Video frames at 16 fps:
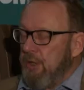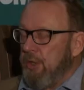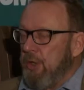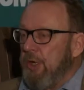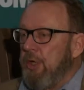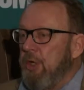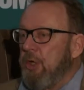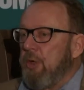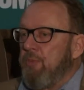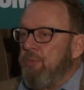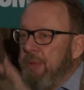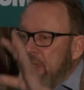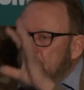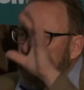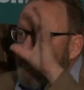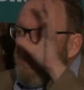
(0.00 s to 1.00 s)
you know, you can
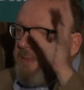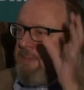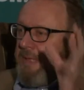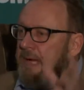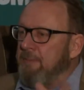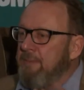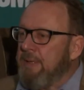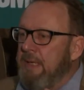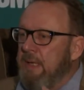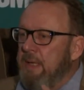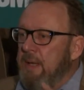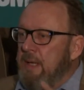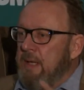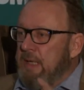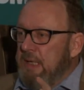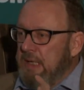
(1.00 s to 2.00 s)
picture them
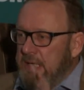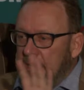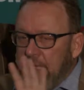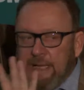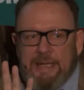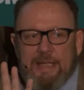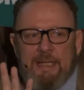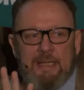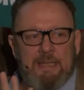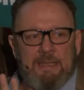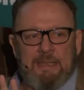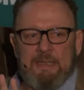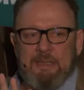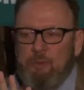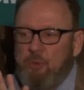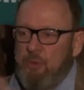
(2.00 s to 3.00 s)
coming
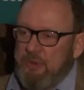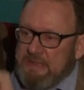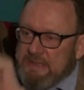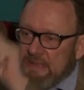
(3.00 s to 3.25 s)
glazed with